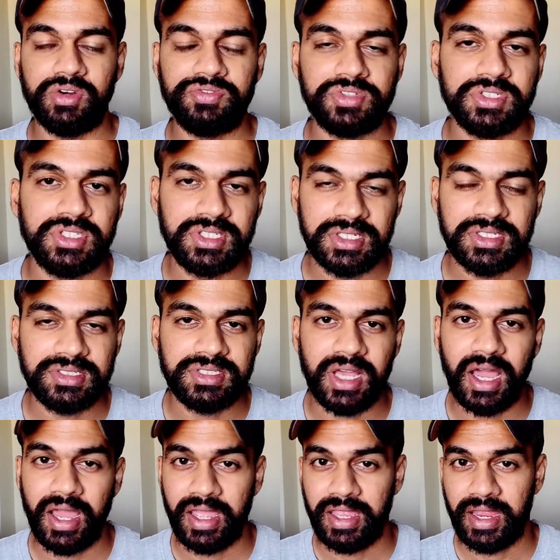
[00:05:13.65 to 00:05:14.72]
After this,
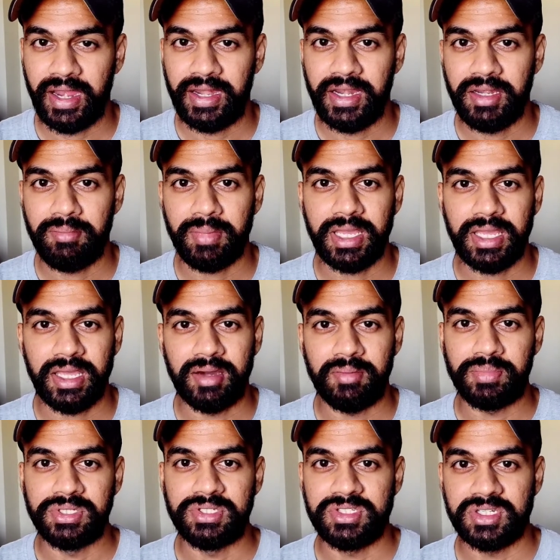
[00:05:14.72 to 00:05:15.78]
I edit my
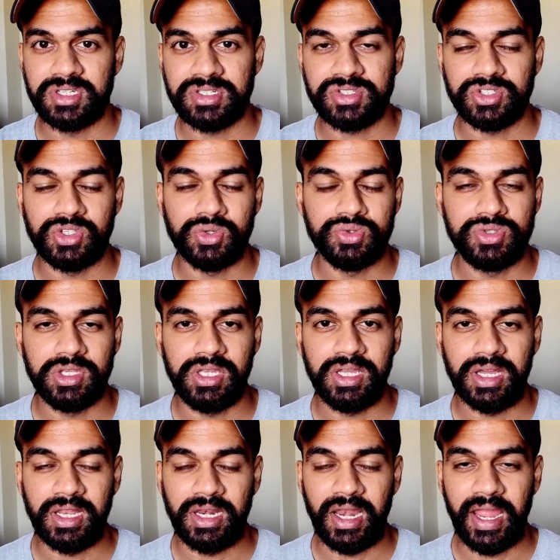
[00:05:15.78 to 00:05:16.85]
pictures
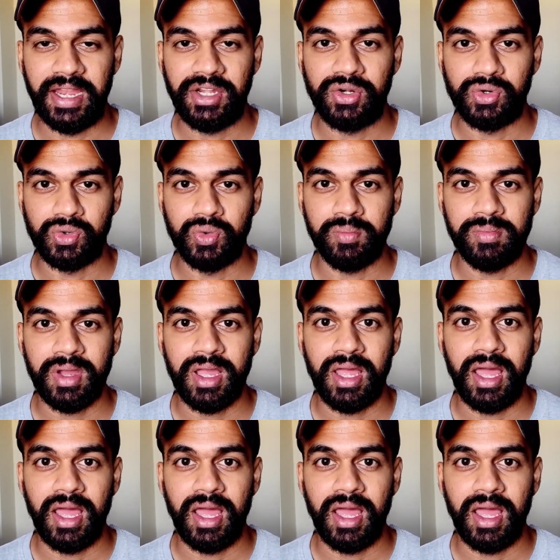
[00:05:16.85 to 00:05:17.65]
using Lightroom.